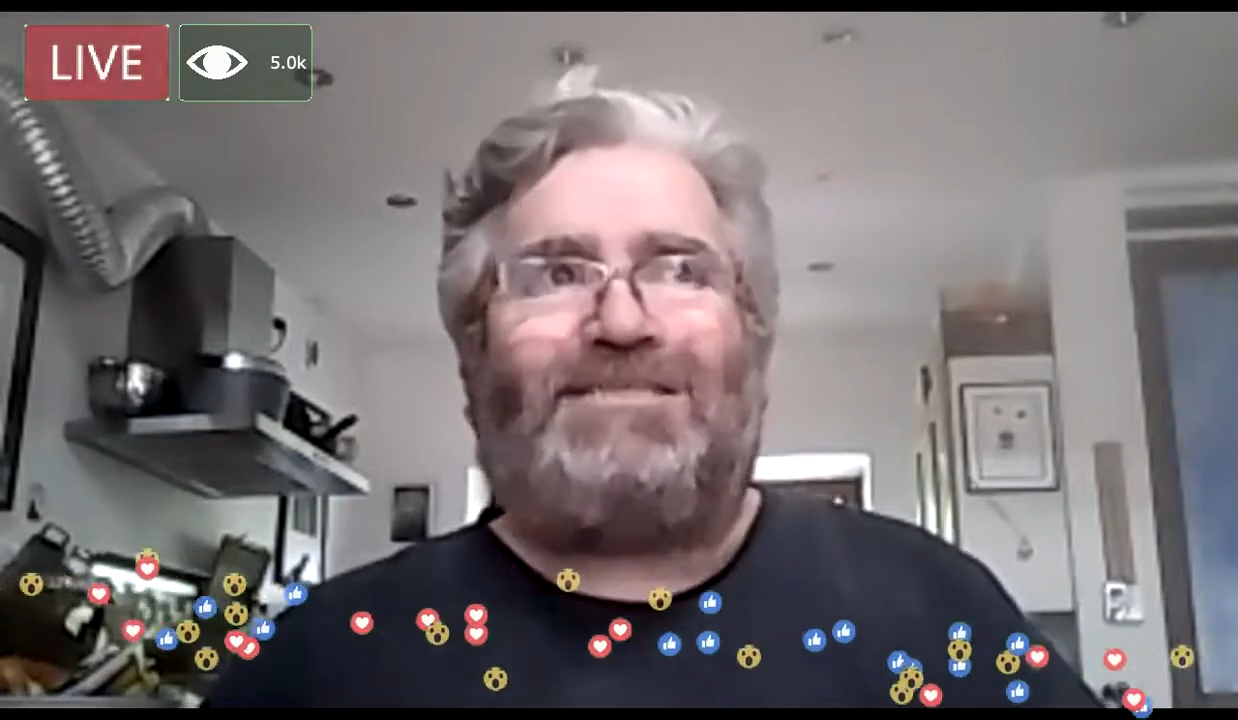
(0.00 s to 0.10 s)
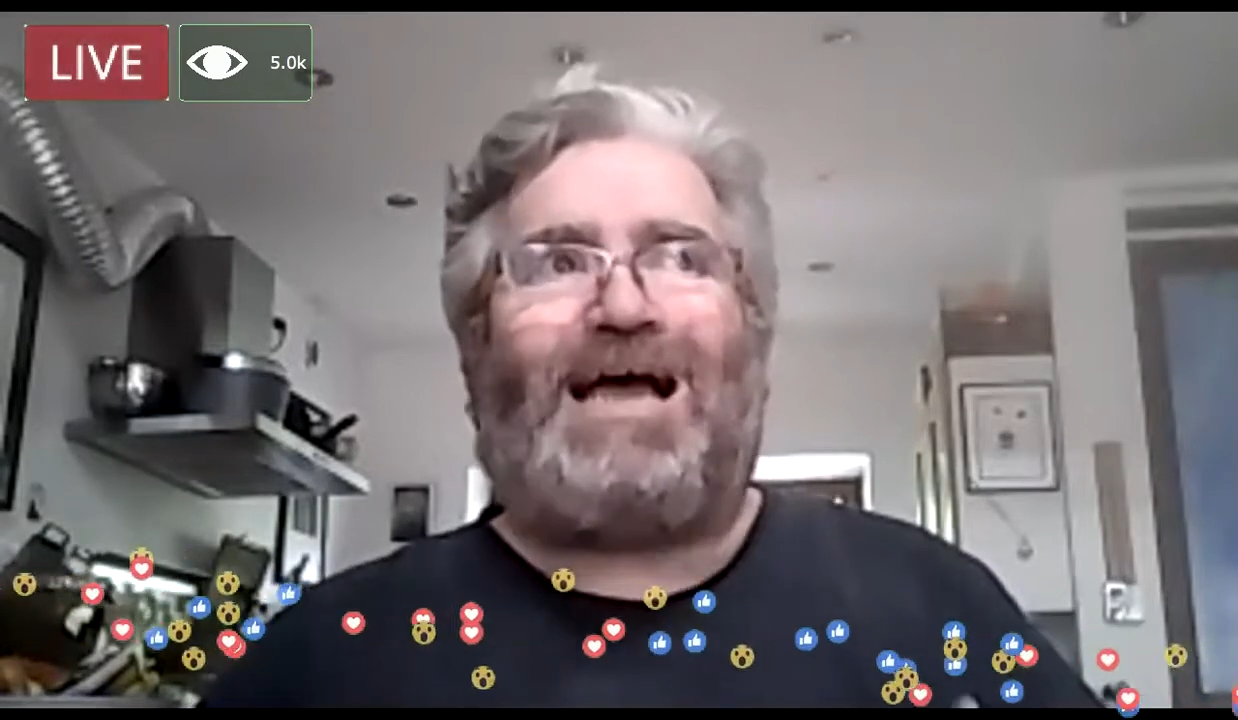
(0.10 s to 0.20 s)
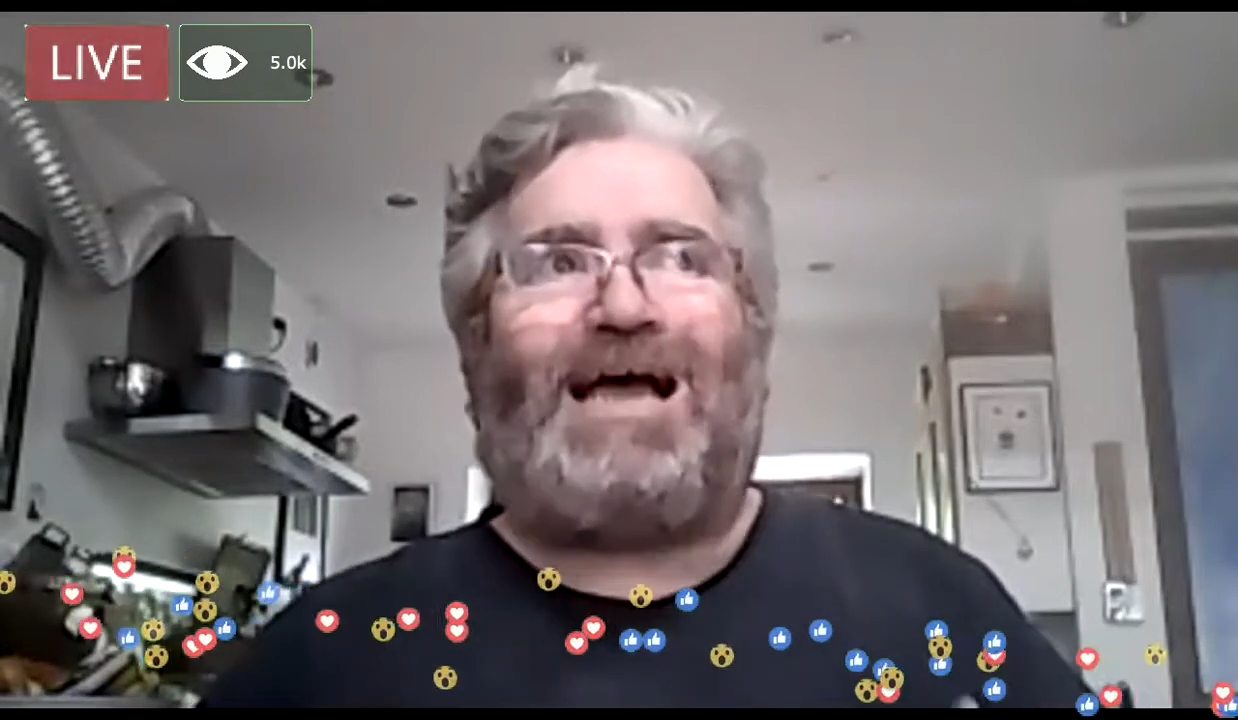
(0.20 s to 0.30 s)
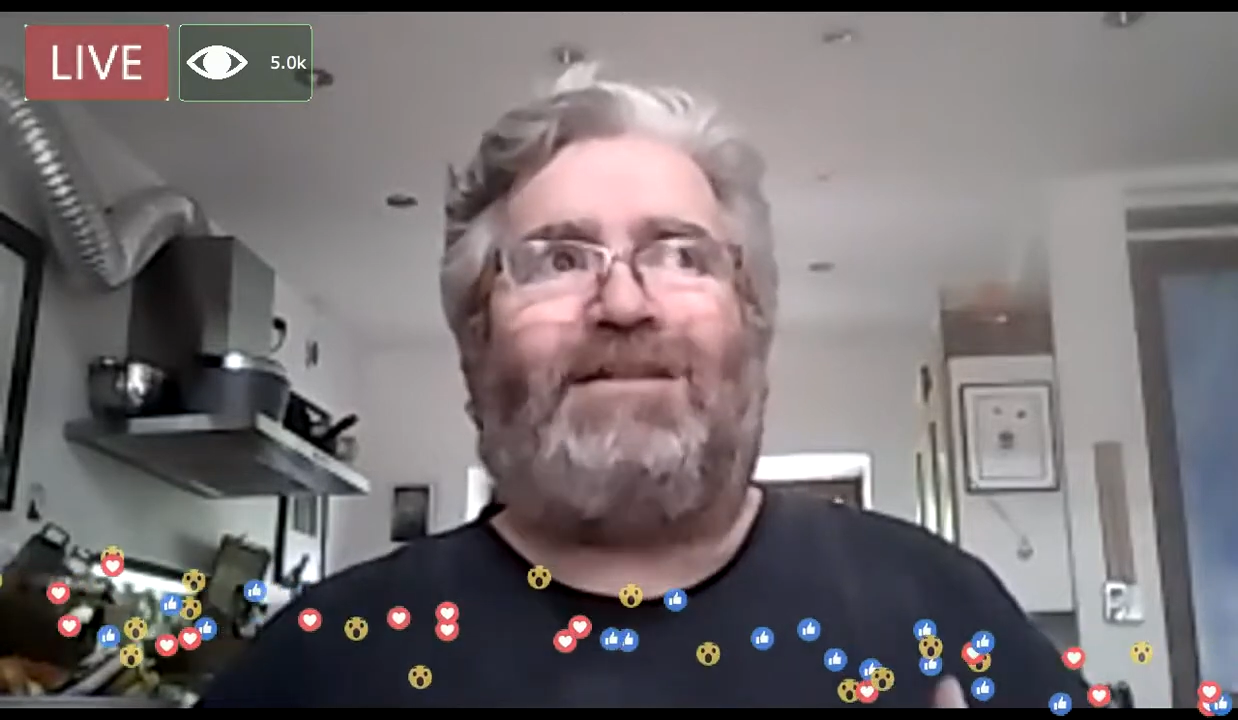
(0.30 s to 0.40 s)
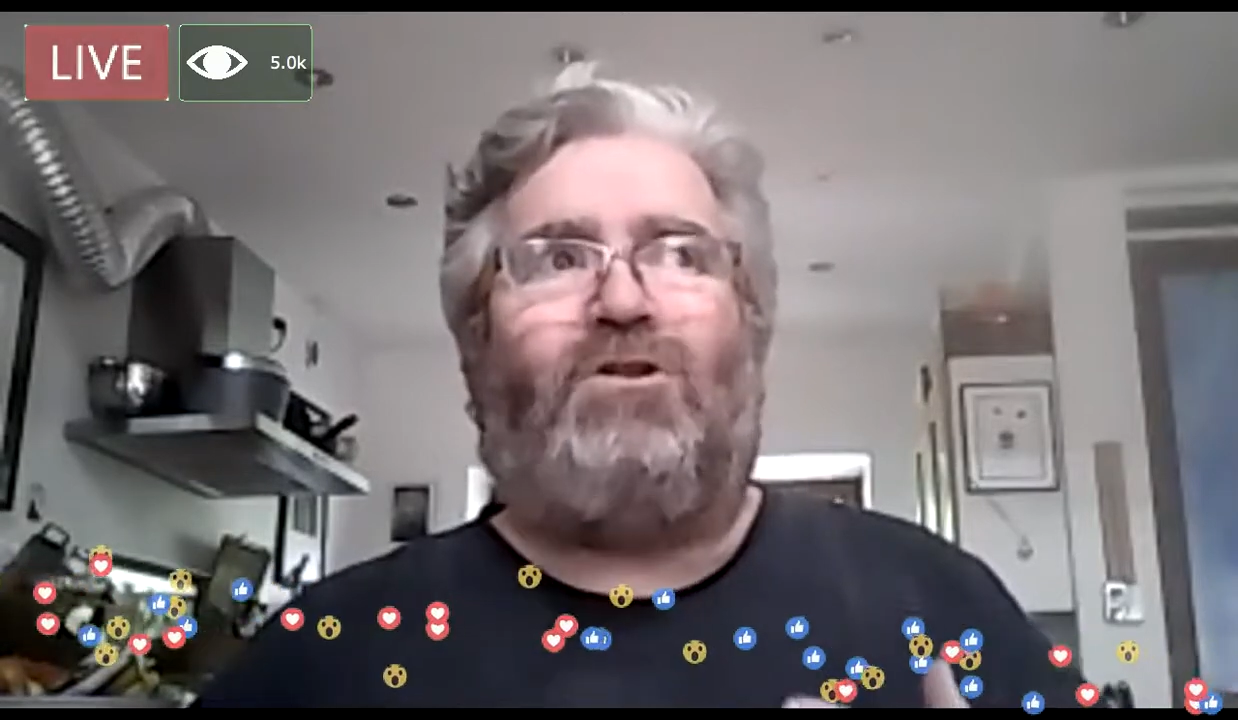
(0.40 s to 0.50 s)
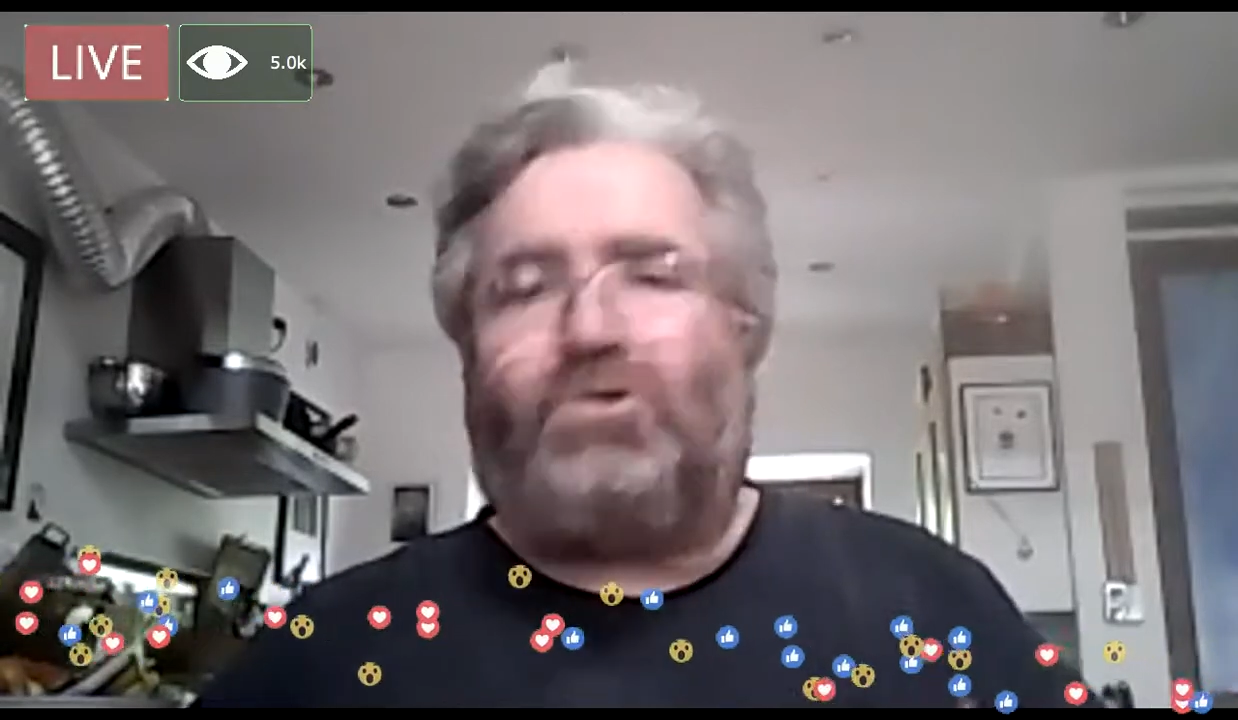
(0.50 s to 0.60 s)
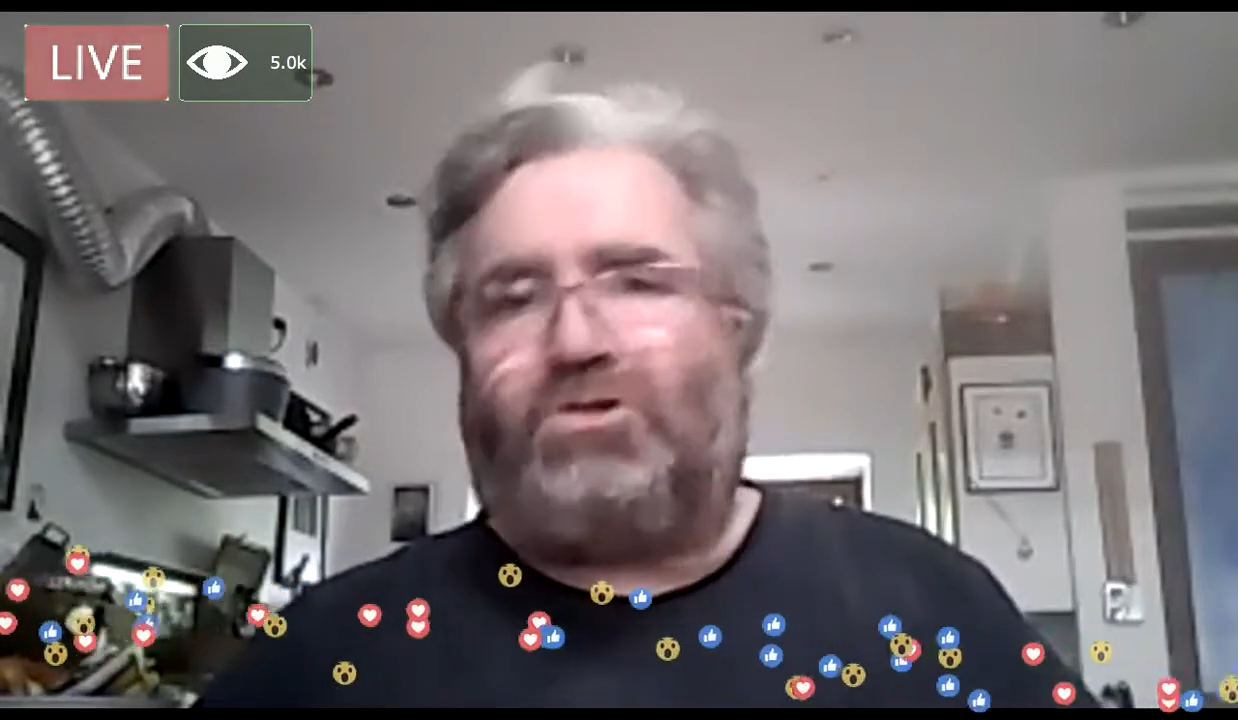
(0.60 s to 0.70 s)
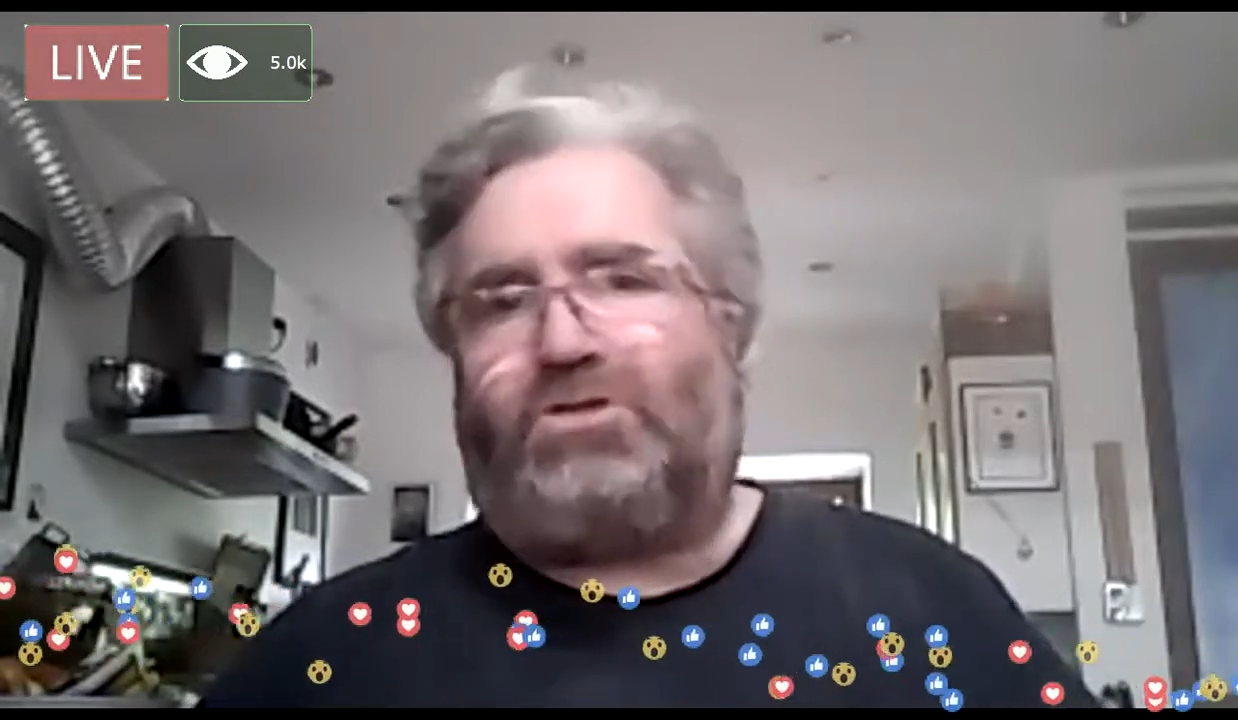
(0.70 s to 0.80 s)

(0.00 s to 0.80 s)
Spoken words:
had lots of